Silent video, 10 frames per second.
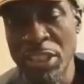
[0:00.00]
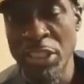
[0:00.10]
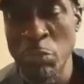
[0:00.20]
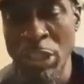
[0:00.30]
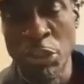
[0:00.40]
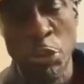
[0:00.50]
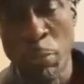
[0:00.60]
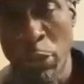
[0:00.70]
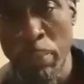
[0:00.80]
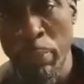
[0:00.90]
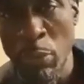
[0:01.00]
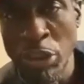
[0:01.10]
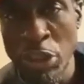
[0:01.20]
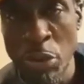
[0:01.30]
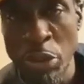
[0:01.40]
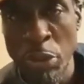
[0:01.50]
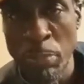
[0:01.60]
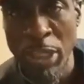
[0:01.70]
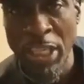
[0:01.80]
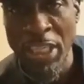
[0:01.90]
is once you put a portion on your
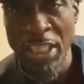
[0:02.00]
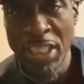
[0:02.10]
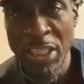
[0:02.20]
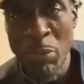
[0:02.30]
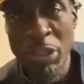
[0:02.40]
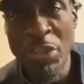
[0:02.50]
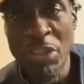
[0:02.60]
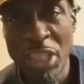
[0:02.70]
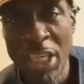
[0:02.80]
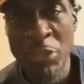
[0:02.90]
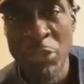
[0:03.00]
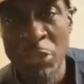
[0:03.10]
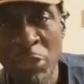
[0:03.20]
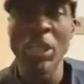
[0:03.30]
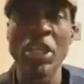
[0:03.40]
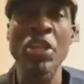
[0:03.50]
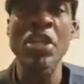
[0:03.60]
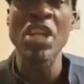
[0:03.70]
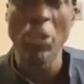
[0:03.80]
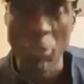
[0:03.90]
plate, when you're done, you can go get
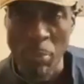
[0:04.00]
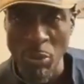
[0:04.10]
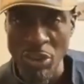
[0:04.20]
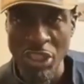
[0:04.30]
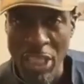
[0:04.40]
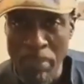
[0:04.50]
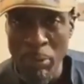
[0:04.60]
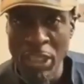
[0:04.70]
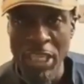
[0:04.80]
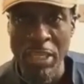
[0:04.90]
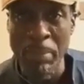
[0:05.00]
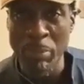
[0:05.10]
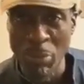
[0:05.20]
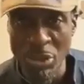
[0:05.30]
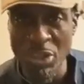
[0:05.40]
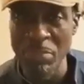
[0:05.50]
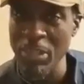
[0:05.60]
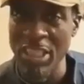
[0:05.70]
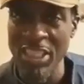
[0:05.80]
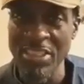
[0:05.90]
another portion. Keep putting it in portions
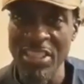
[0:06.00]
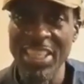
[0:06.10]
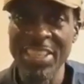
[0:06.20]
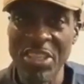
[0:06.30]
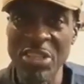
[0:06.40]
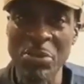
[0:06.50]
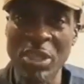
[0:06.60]
because then you